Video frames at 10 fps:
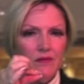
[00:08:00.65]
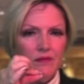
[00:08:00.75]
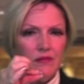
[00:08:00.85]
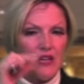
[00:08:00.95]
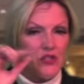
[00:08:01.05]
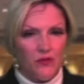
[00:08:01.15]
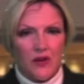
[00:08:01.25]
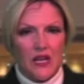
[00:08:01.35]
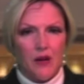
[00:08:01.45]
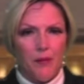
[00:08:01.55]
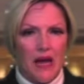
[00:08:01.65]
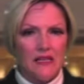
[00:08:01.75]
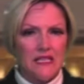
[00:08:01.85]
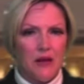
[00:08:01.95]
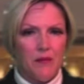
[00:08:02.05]
and to forget about
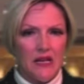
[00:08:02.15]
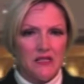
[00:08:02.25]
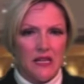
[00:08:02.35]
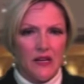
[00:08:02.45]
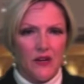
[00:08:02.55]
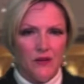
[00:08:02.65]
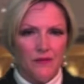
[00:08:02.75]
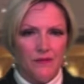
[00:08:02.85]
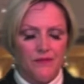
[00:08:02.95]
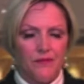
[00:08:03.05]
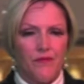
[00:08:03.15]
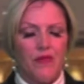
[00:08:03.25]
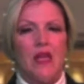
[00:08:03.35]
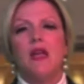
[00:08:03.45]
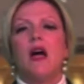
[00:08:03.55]
it 10 minutes later.
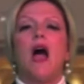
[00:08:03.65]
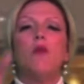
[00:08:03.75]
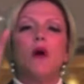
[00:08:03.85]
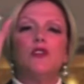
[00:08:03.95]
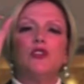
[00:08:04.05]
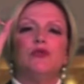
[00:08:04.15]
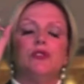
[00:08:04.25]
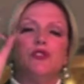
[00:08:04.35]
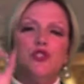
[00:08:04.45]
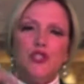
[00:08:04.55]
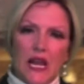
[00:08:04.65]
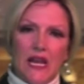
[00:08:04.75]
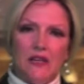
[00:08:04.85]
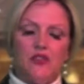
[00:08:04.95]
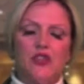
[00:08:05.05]
I want you to
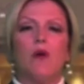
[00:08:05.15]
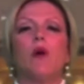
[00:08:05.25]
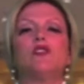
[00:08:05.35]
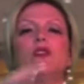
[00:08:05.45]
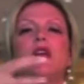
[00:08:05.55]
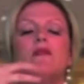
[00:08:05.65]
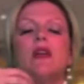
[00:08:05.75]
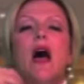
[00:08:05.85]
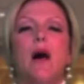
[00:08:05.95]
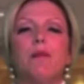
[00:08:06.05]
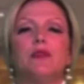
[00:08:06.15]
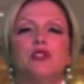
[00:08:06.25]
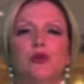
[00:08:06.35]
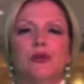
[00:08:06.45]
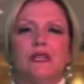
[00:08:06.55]
change. I want you to have an
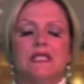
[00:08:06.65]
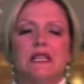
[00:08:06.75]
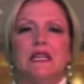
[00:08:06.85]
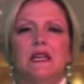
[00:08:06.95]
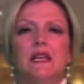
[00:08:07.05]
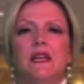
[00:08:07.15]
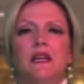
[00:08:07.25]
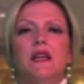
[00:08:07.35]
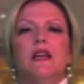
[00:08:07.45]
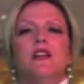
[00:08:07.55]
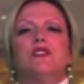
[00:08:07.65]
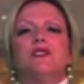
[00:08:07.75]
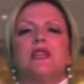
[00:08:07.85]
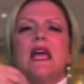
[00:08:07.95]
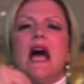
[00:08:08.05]
opportunity to
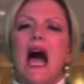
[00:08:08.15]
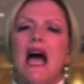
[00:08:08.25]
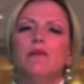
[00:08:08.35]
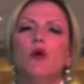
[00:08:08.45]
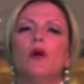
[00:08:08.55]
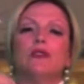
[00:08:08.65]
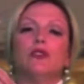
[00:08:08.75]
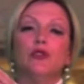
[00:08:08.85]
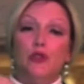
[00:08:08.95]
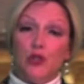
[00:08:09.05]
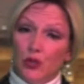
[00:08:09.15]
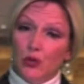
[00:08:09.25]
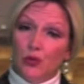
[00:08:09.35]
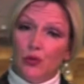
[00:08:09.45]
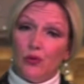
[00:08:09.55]
say, I'm going to do
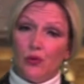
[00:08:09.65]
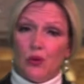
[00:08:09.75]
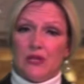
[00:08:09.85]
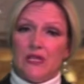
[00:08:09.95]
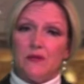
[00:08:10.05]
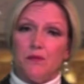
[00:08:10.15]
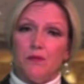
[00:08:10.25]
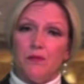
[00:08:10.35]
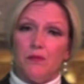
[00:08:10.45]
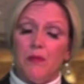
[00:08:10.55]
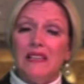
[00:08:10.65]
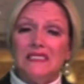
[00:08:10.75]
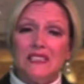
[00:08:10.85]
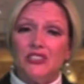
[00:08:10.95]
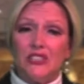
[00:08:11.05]
what this
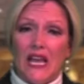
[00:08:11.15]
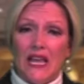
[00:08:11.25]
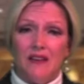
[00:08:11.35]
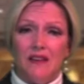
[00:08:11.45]
message said.